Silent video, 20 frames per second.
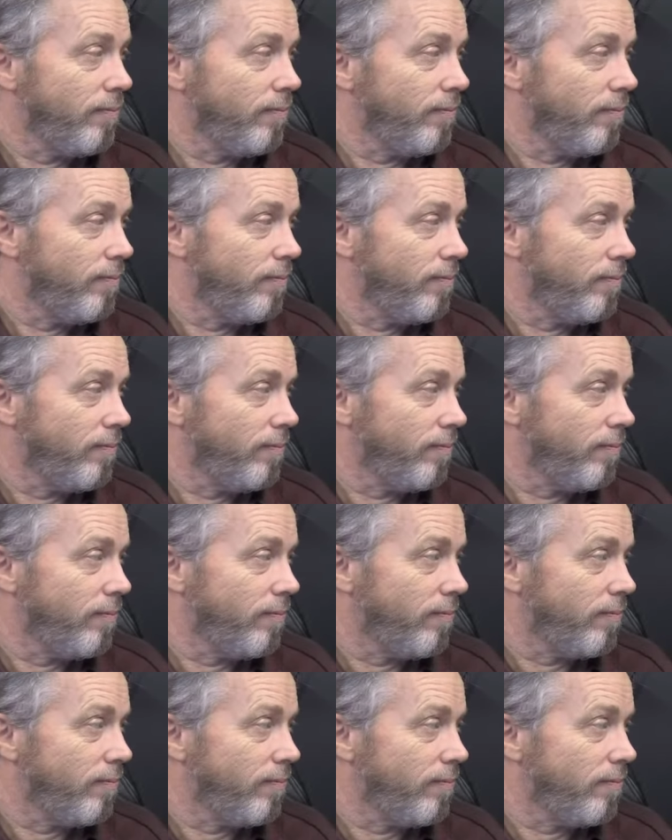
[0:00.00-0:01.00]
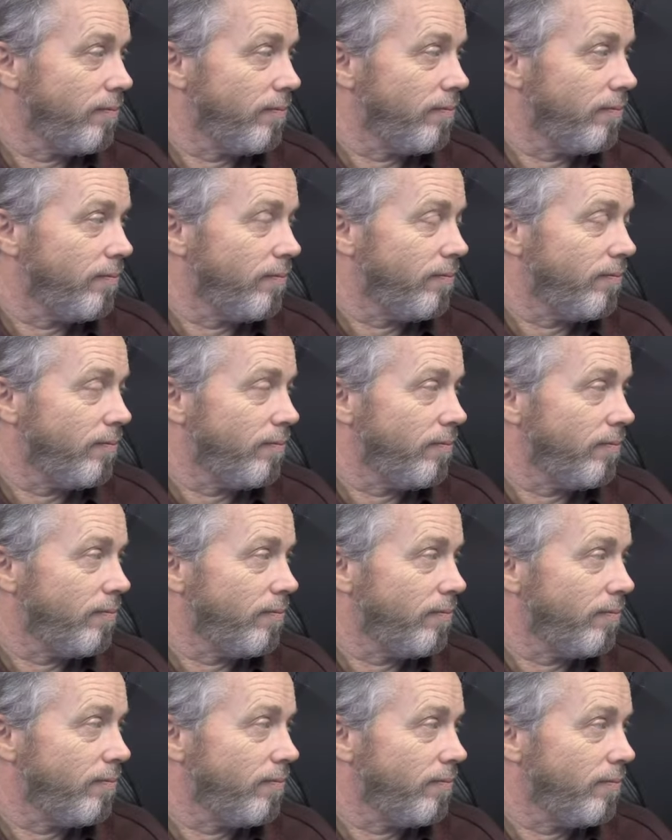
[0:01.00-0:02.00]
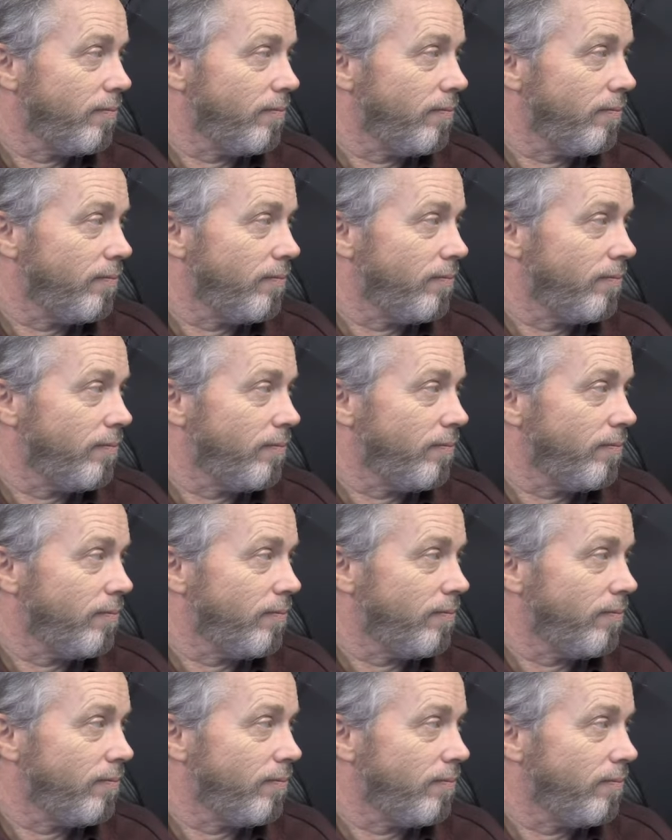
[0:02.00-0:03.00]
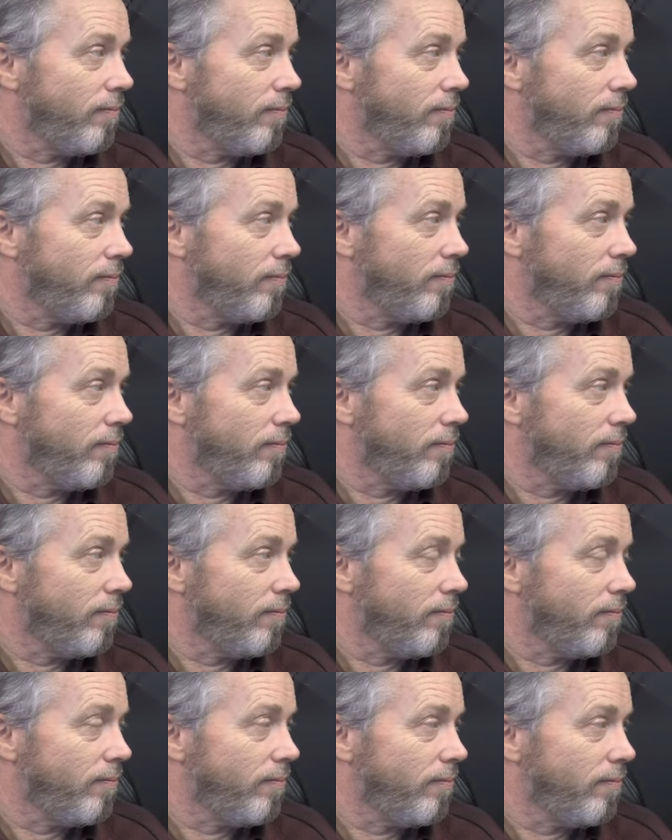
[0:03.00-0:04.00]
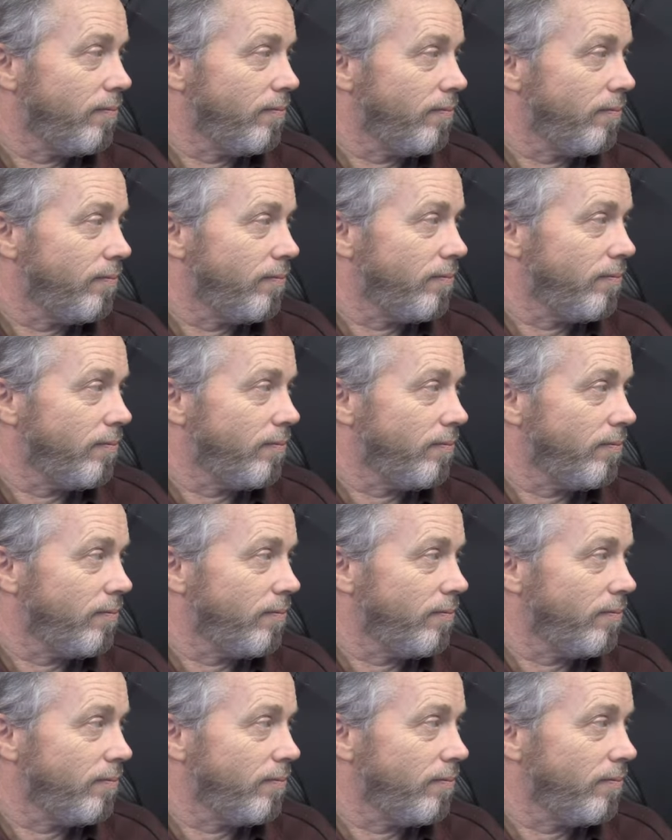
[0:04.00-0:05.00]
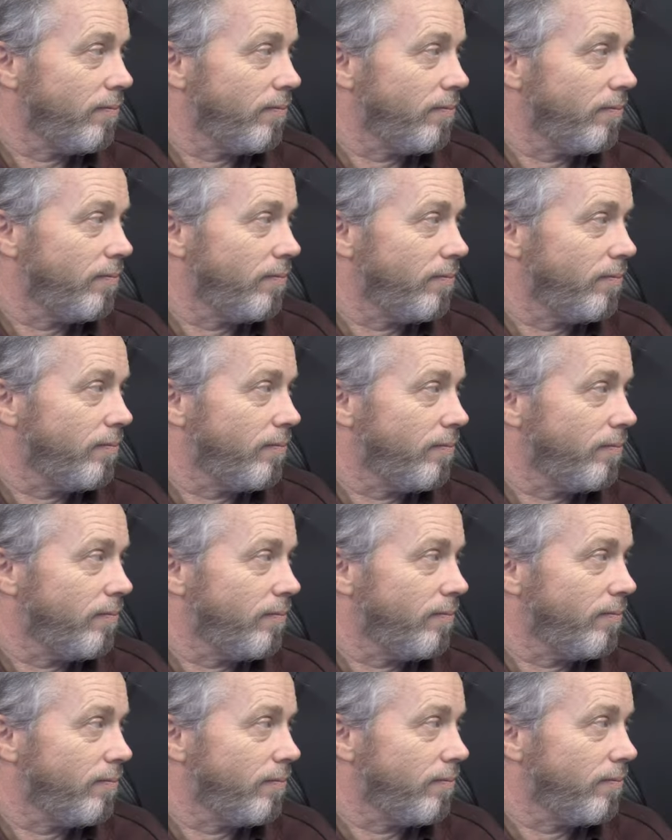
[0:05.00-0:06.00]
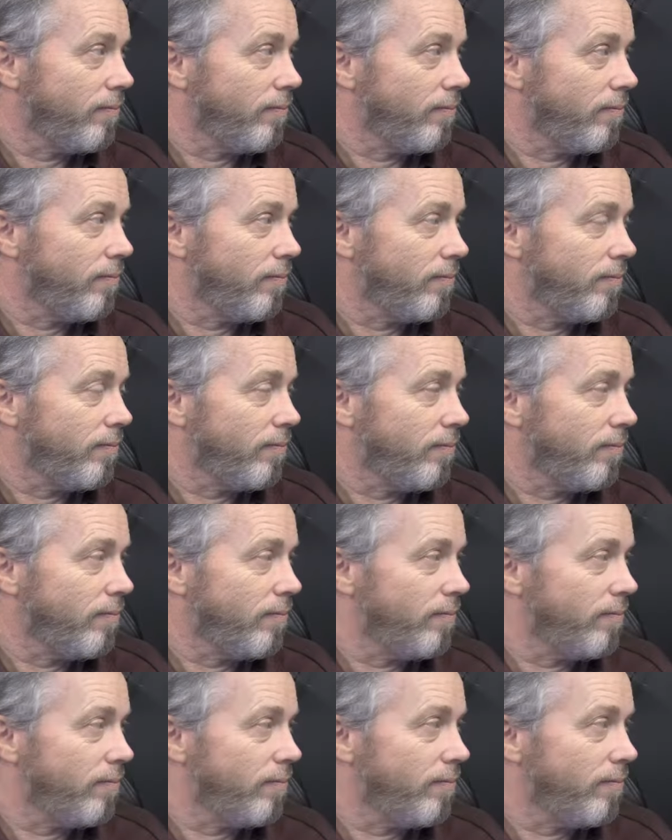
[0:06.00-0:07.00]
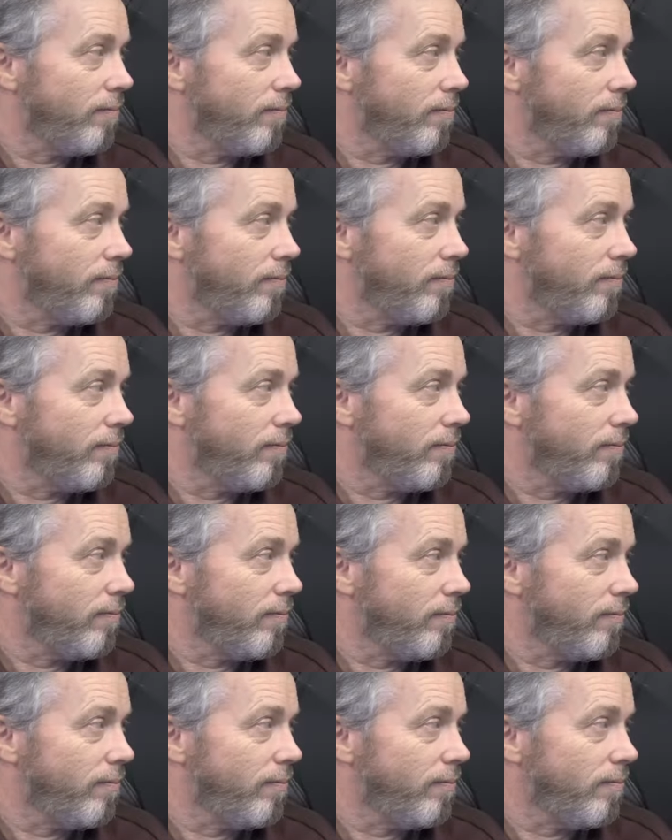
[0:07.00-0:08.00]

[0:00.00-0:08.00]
The person shown says nothing.